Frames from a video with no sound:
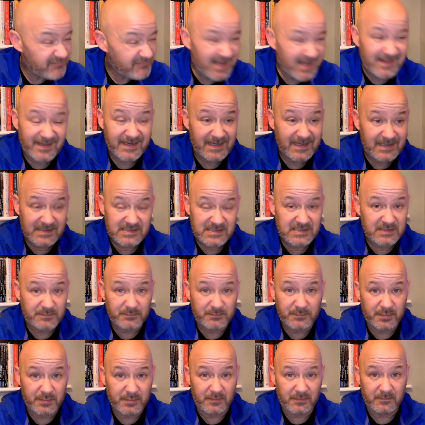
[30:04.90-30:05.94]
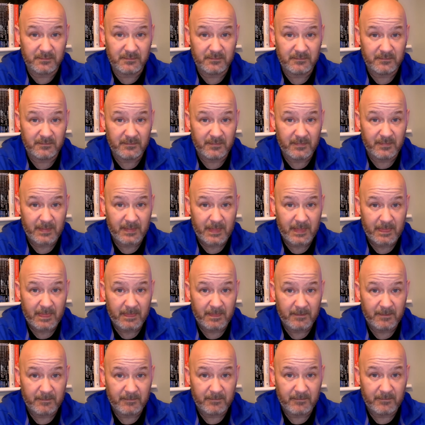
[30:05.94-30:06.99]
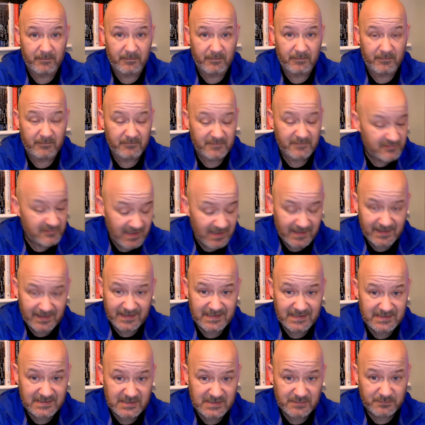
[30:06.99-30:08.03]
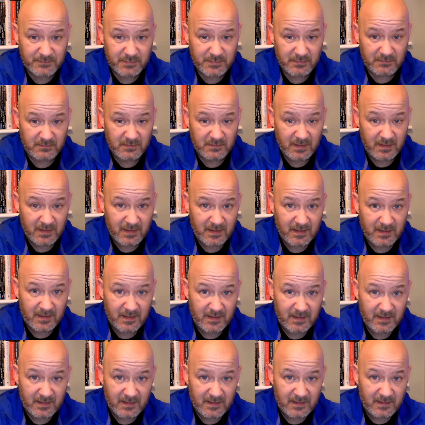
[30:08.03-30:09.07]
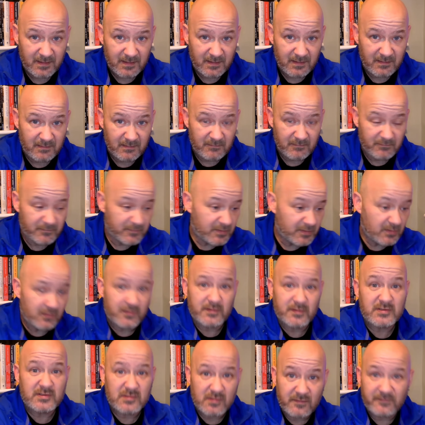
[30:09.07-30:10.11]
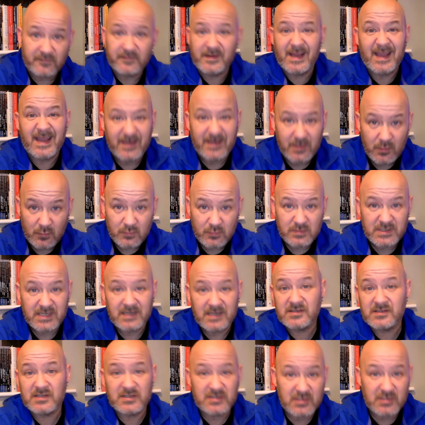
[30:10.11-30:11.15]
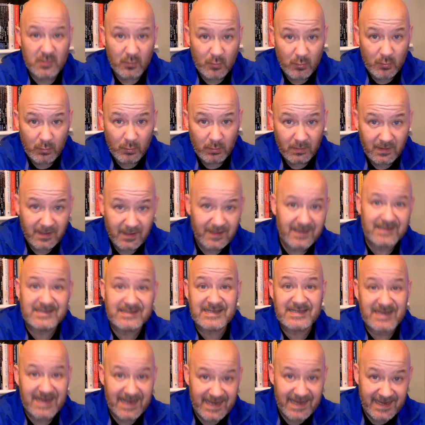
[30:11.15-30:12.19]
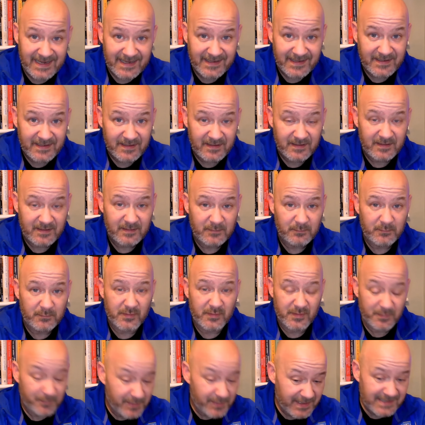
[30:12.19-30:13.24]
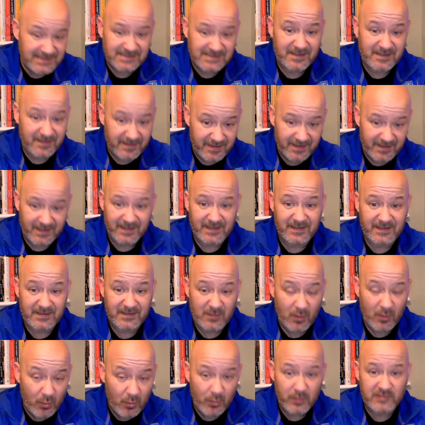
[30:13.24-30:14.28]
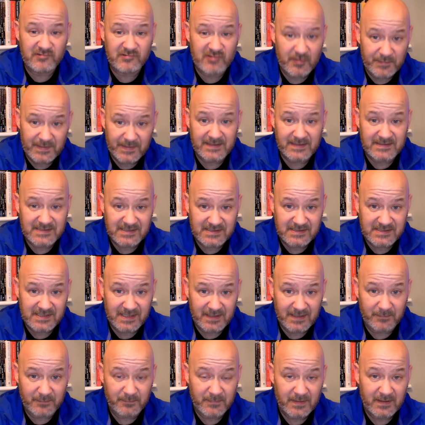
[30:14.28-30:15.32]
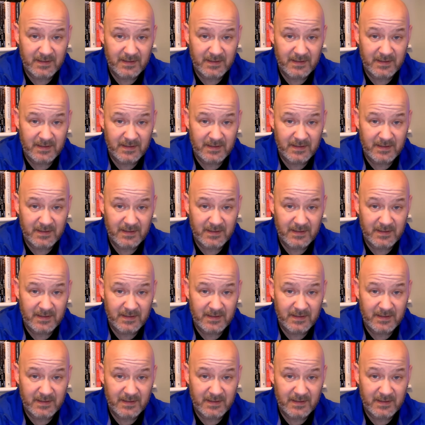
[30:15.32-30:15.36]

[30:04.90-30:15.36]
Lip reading: really that simple. The other stuff, yeah, use it as a tool, as an aid, but the basic thing always remains the same.